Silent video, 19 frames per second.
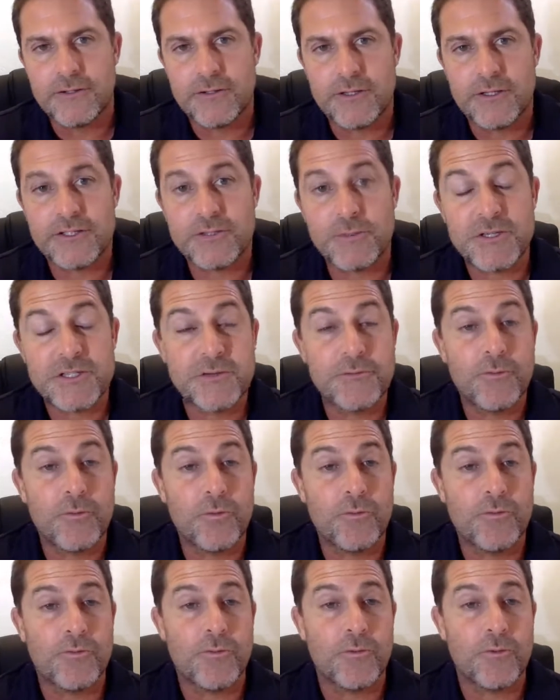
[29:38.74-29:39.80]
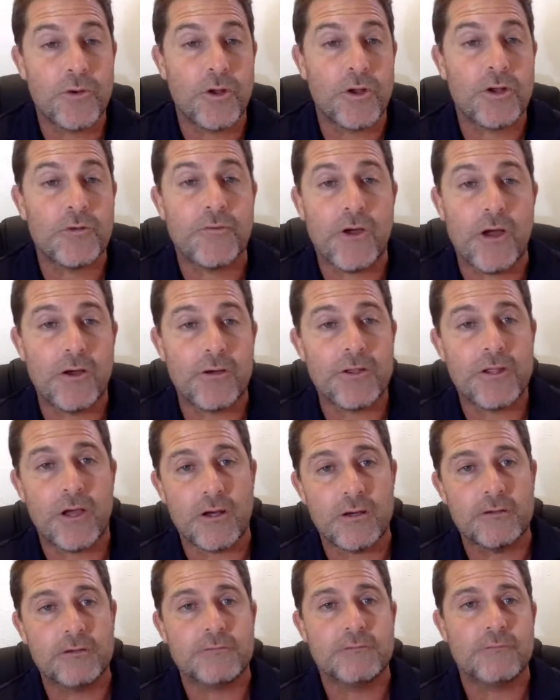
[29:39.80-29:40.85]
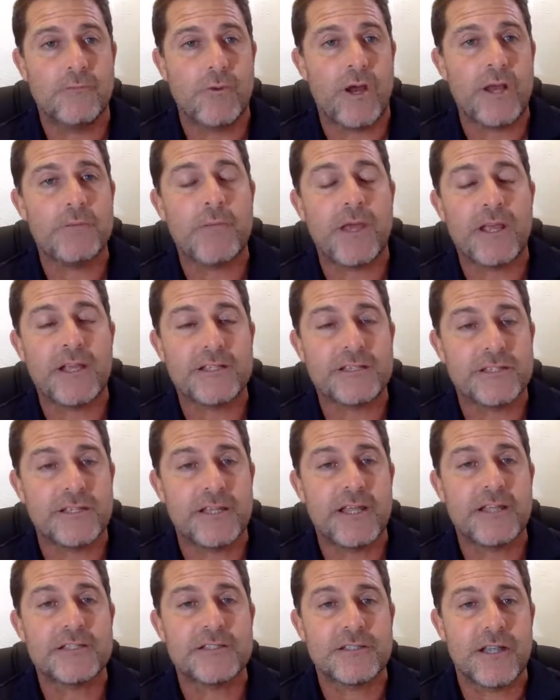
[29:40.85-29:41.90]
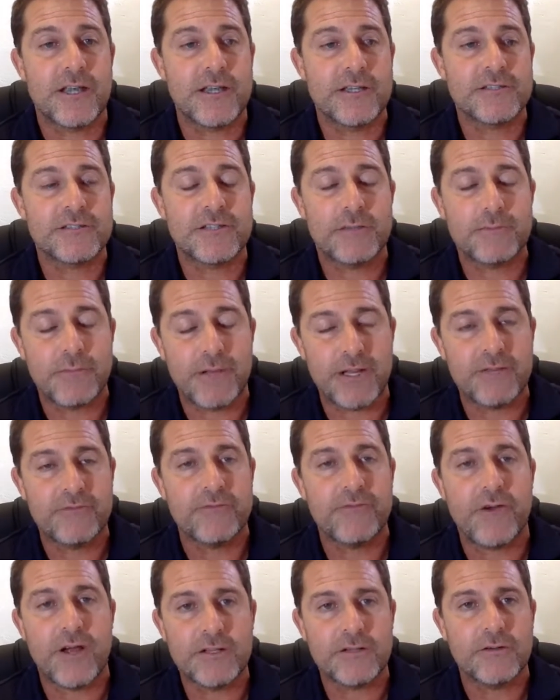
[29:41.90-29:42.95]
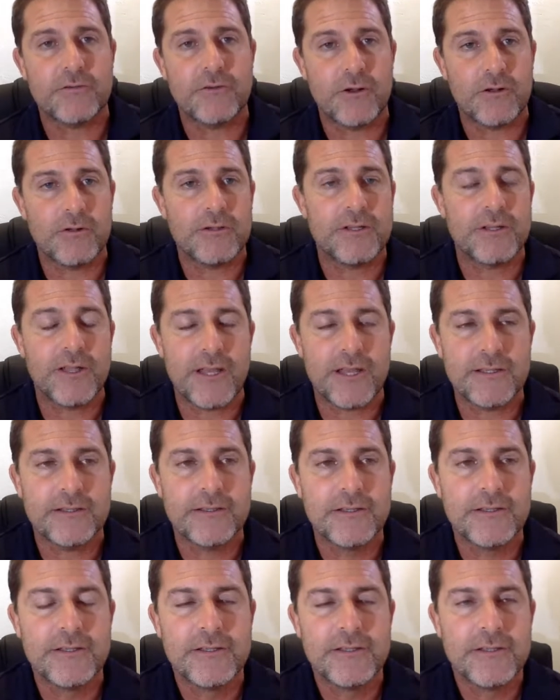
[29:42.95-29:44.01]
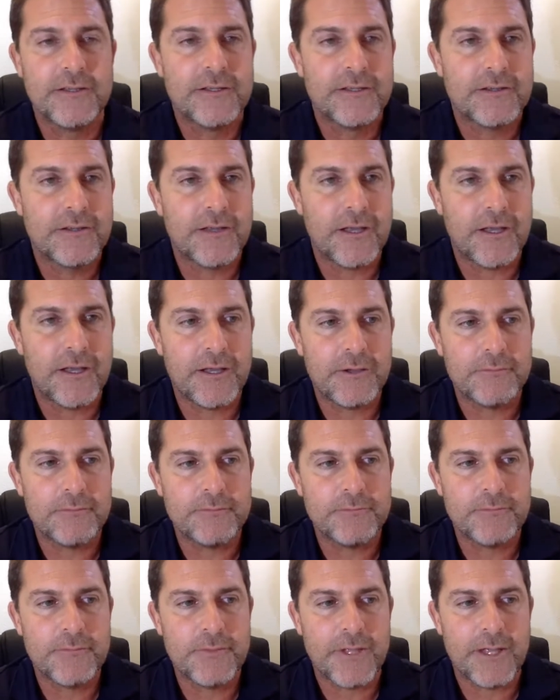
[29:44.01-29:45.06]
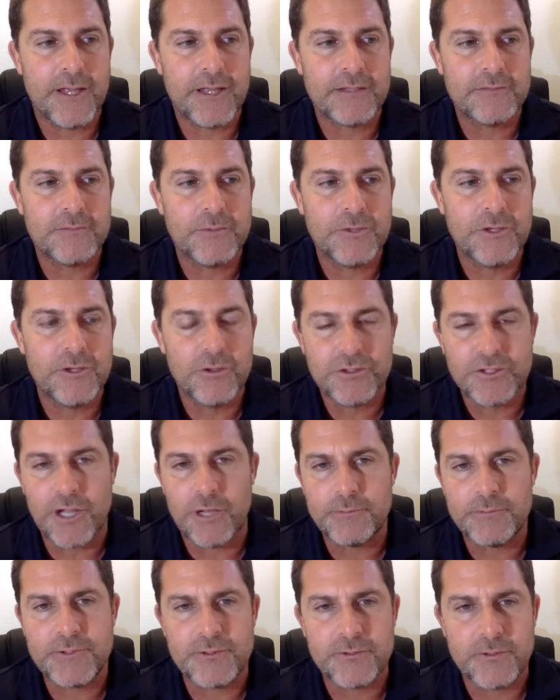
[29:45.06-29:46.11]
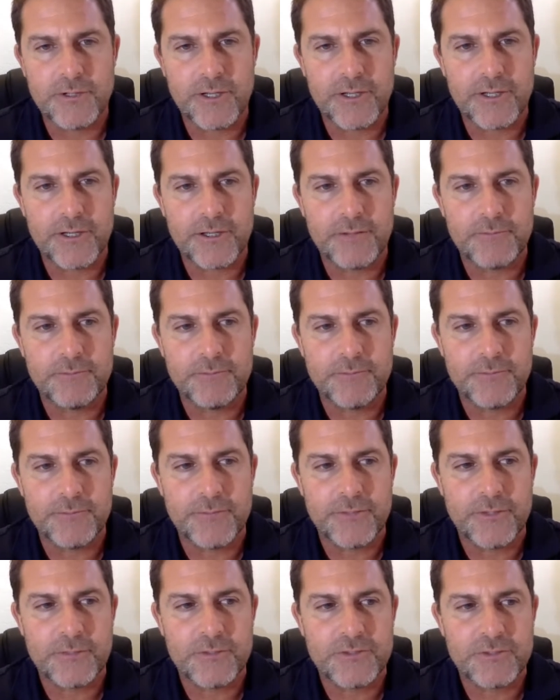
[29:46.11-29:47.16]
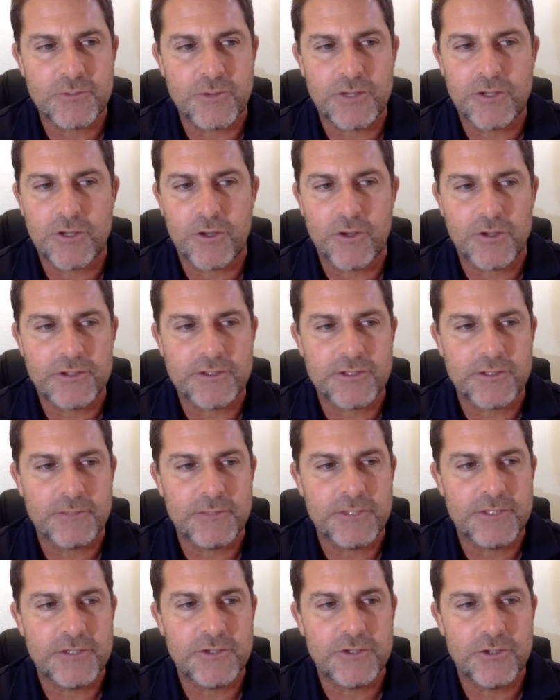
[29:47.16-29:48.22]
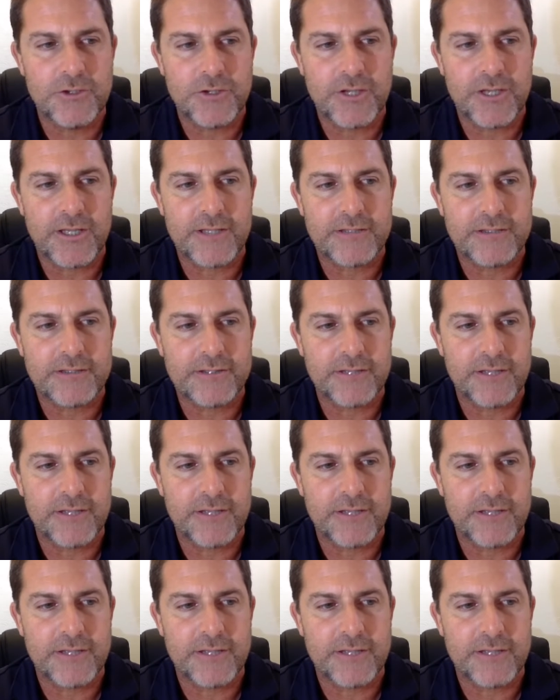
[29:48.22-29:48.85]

especially for a lot of our young winemakers at that stage. That played a vital role in that, and we looked up to. It was quite a lot. I mean, you look at.